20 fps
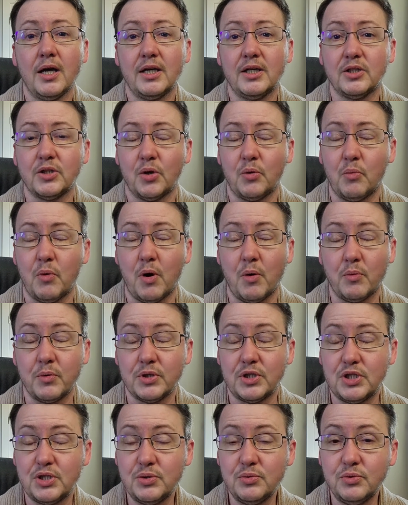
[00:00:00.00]
You know, what
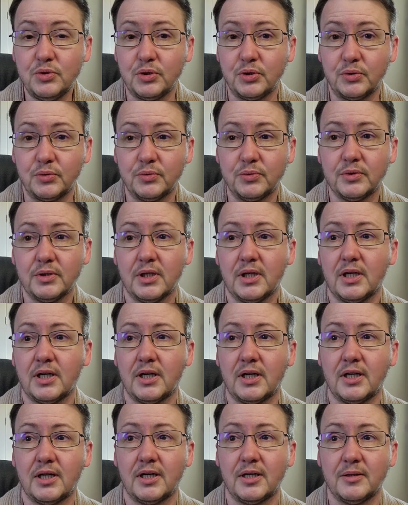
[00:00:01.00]
would you do?
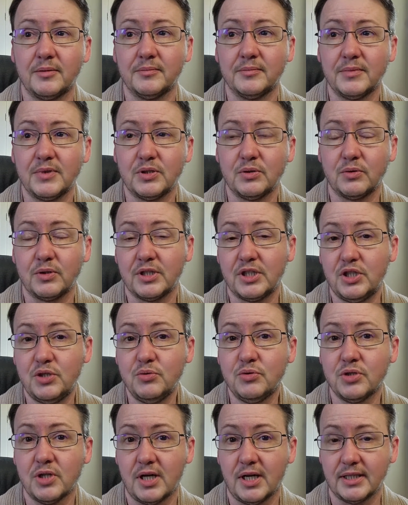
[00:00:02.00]
Um, you know, can
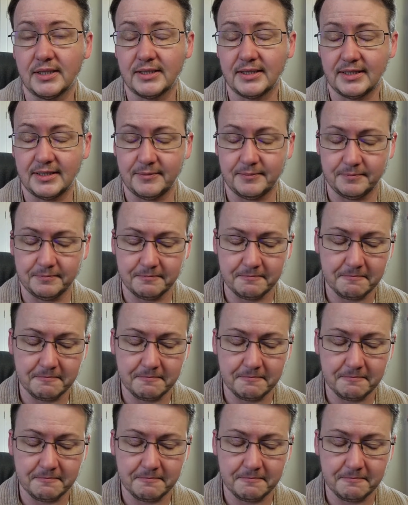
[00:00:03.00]
you talk to him?